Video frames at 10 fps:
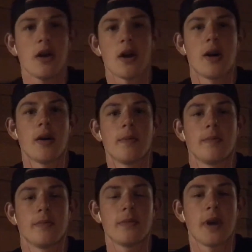
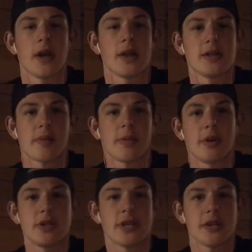and the time
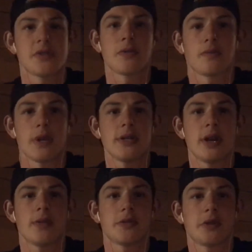period it takes to rent
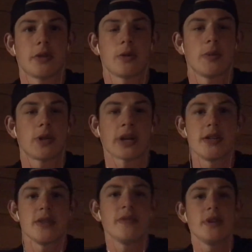out certain equipment like
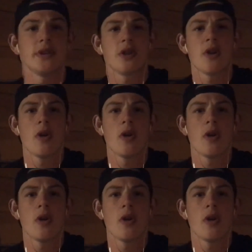ATVs,